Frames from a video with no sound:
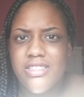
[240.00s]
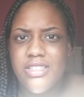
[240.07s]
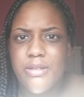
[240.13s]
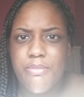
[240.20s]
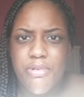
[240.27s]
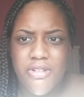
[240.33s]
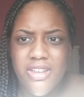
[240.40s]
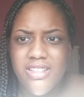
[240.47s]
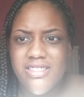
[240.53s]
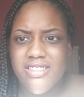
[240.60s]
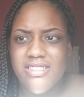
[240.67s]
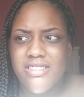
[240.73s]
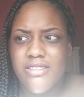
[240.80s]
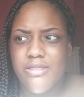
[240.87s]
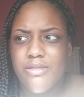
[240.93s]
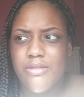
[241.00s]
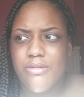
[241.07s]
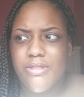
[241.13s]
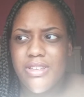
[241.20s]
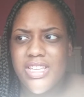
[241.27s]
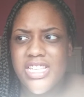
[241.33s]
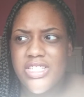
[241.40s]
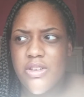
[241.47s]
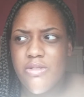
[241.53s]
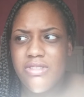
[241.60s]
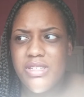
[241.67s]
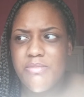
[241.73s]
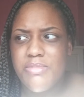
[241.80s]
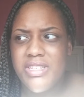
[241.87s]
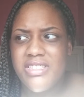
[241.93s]
to Prince has
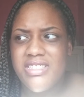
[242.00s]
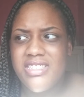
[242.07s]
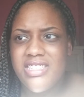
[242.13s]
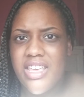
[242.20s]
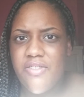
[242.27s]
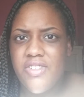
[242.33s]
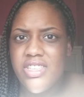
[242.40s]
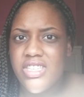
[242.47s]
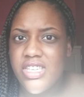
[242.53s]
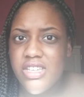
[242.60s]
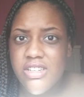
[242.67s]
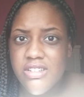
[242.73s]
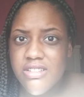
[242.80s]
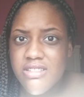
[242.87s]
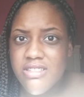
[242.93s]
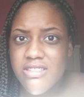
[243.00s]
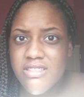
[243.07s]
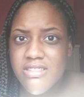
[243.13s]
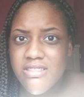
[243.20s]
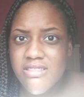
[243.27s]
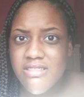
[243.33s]
only been 7 years.